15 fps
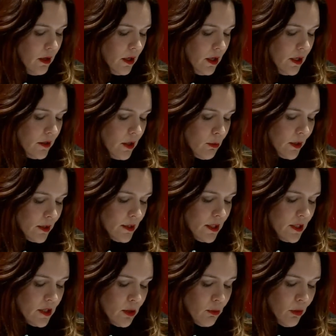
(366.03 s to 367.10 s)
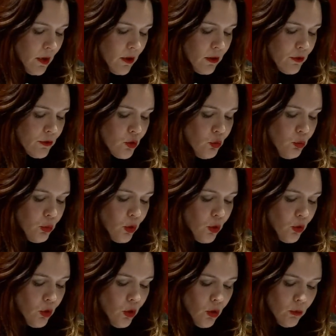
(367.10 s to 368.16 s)
in the participants through
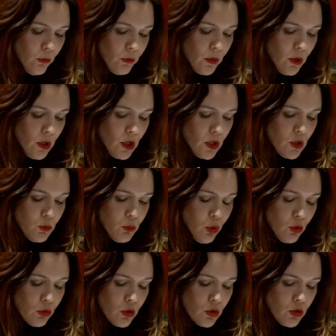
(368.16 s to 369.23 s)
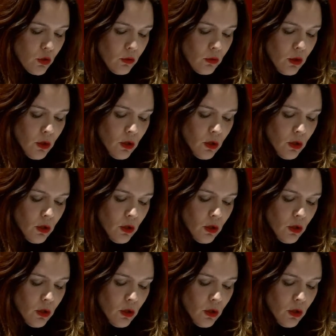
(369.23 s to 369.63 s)
prolonged exposure